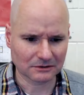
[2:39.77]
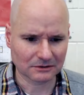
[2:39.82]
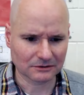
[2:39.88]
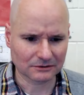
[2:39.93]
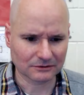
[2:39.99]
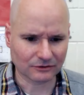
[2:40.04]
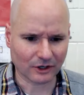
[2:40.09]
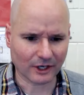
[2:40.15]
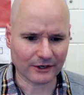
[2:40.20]

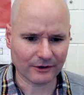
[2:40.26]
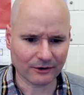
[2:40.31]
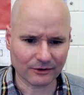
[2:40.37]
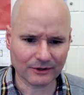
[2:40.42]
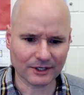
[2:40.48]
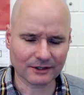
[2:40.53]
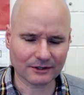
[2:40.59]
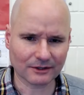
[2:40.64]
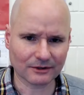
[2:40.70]
So I know
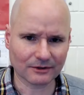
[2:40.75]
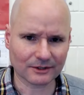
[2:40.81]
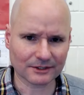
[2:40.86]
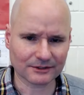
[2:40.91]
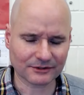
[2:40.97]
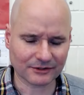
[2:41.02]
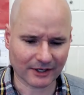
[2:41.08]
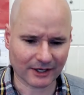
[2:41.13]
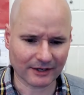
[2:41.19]
that the Lord
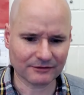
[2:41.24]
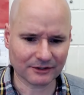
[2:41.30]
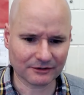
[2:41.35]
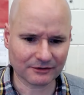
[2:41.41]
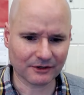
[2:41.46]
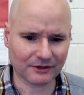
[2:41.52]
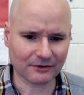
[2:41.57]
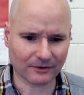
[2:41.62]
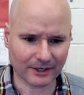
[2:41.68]
saves
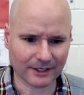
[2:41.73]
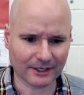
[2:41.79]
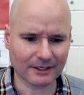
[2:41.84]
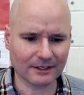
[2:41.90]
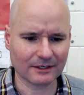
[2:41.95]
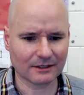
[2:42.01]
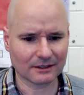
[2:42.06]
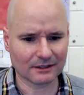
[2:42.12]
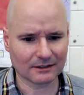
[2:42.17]
his anointed.
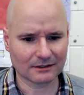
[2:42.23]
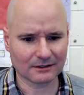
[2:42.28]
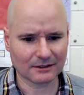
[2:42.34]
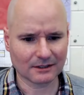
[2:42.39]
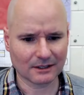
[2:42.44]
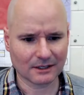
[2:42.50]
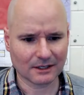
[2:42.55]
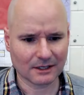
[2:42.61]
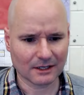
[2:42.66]

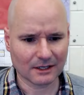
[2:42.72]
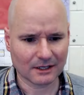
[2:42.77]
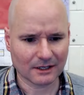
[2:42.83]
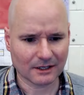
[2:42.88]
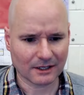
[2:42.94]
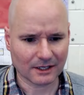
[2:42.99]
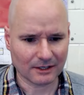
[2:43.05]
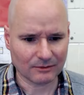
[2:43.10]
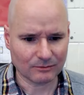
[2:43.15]

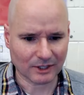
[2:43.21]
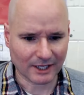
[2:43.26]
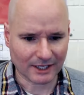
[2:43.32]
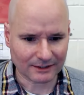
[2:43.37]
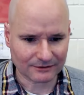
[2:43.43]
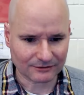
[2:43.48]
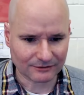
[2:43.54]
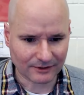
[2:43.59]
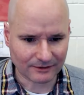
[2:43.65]
He will
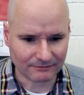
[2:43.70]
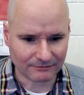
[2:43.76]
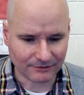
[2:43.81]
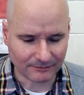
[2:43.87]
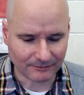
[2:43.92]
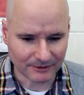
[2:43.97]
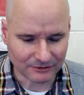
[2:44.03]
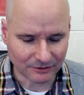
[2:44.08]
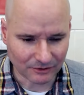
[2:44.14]
answer him
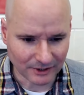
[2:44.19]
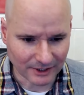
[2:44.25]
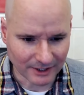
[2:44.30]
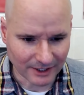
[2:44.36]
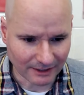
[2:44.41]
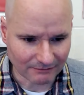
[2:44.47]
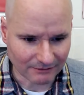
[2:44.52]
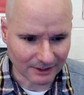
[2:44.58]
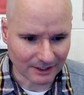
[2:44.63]
from his holy
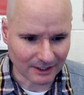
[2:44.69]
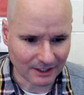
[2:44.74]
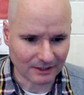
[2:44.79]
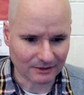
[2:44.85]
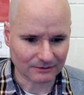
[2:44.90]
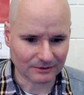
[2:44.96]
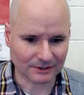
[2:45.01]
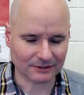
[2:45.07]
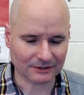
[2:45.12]
heaven
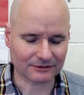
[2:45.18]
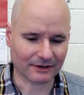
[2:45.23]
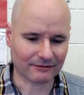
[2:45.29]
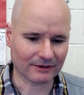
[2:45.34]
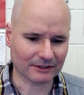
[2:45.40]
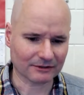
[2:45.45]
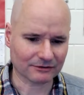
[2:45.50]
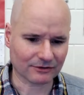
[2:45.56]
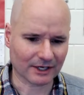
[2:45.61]
with the
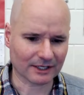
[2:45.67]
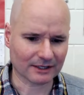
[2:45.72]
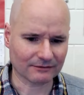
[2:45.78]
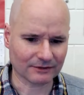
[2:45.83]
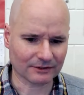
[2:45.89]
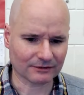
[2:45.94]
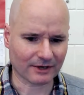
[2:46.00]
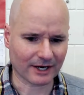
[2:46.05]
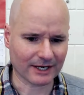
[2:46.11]
saving strength of
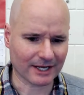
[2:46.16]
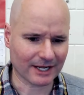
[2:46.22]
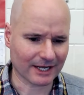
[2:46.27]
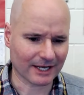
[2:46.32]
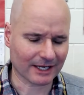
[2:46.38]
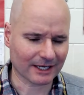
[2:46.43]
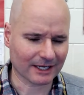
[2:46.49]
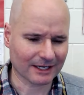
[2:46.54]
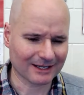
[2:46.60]
his right
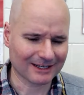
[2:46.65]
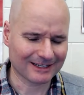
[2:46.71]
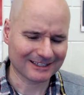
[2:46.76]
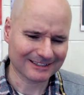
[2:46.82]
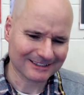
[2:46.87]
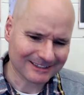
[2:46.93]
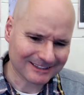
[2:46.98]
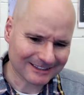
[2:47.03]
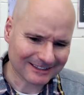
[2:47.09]
hand.
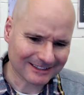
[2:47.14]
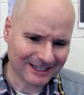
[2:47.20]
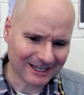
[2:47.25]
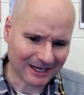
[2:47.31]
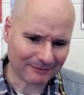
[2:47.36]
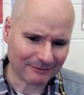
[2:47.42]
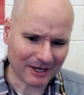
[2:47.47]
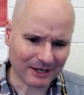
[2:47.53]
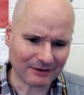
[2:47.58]
Yeah,
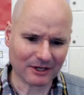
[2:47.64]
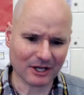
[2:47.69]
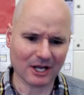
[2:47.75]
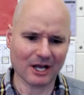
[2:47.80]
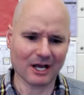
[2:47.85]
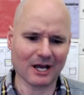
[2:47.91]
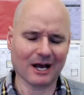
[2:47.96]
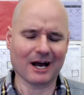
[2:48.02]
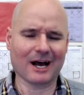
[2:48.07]
I'm
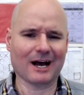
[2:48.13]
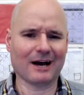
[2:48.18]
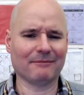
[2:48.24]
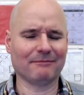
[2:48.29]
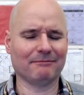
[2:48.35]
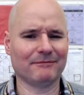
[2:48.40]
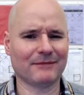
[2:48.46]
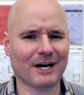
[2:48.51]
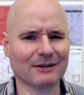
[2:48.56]

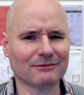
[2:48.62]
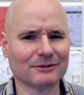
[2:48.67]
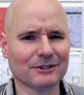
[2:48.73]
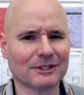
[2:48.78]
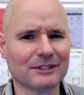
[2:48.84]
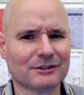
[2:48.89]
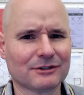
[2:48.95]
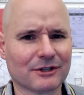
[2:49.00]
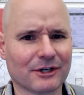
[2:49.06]
not
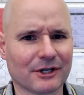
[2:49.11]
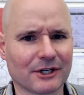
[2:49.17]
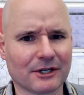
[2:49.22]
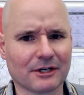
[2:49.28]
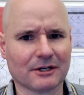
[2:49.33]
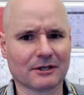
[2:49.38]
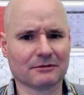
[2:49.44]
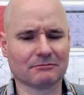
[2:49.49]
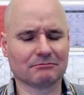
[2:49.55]
really sure,
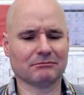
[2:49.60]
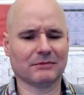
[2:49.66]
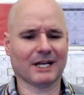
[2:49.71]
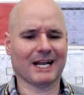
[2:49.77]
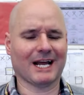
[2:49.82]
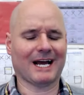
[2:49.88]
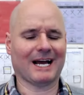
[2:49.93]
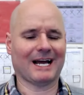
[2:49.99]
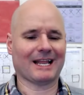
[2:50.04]
but
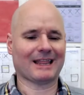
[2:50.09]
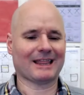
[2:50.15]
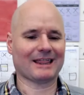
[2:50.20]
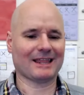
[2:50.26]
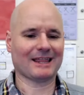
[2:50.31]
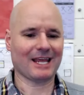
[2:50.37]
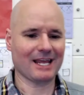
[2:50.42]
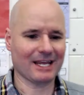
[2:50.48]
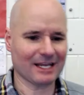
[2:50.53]
I
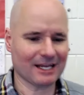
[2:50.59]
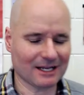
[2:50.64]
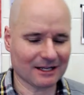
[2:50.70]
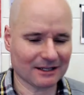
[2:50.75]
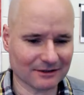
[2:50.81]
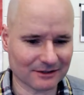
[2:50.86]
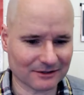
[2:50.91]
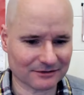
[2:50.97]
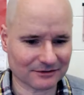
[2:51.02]
think
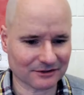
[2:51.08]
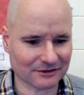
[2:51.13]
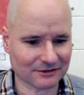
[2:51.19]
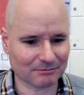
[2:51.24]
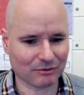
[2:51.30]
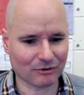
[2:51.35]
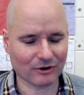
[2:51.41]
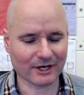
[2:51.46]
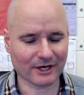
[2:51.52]
this is
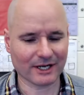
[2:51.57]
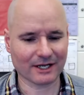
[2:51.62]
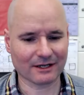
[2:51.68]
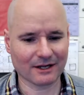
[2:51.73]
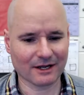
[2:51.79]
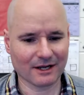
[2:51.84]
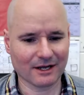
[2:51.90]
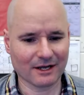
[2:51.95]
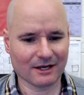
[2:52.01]
pointing
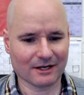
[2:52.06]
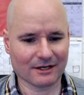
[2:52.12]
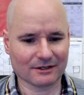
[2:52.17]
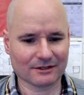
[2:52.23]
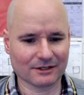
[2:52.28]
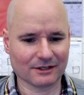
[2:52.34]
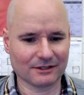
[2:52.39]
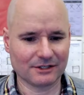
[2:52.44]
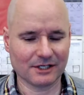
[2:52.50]

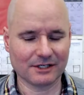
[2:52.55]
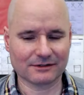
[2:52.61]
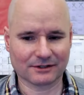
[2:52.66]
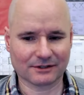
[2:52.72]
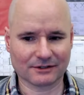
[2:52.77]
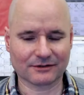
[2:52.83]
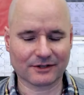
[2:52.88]
to Jesus.